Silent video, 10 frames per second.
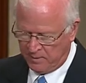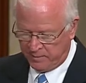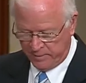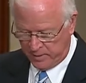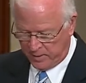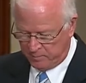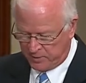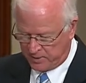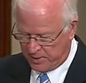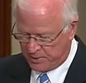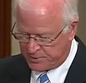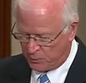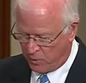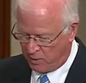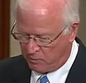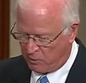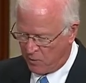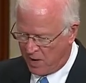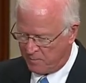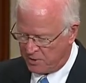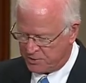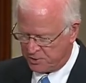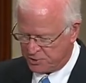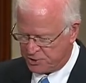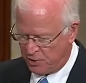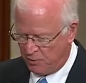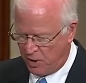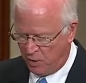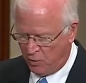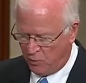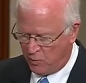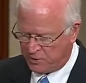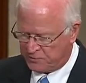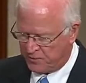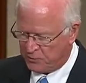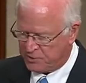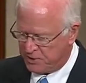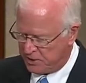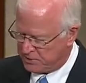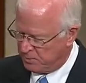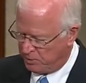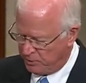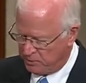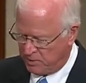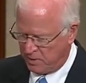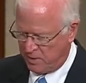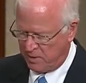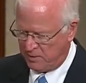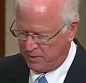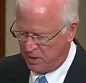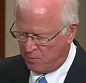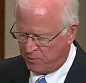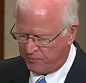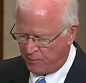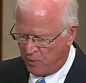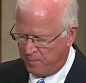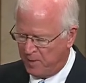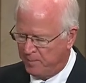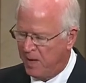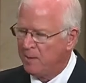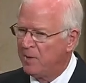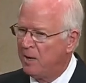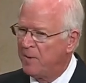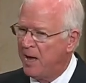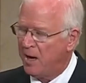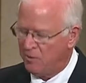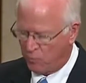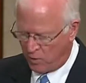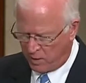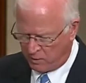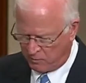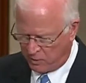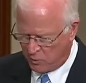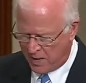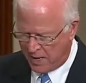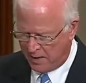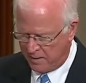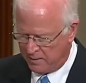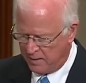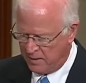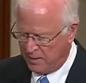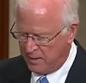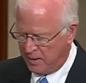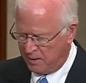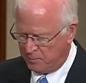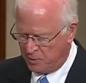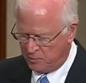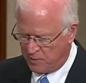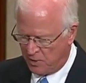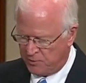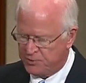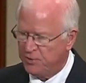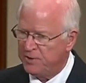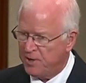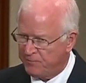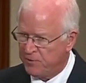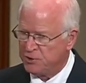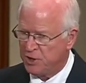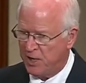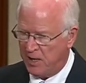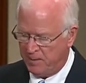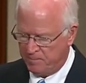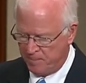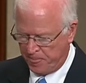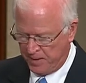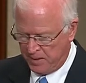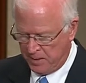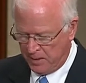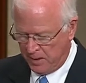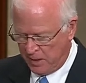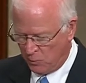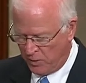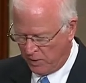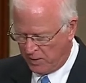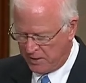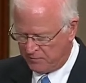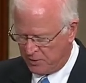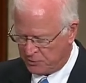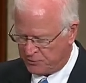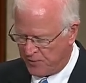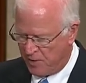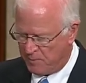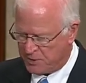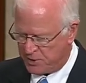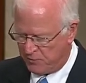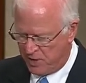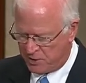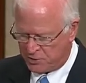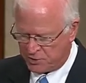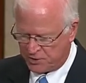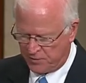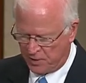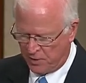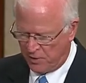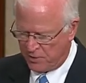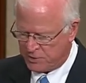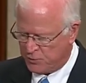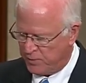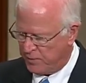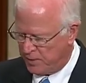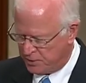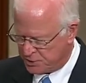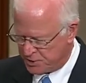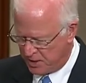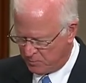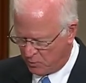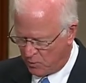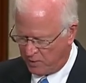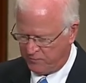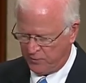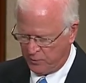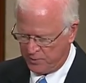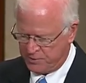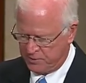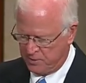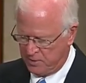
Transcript: Then, because the work requirements are so low, once folks get the Blue Card, they'll perform the minimal amount of work required and move on to a different job. And we'll leave those farmers and ranchers in the lurch with an unstable workforce.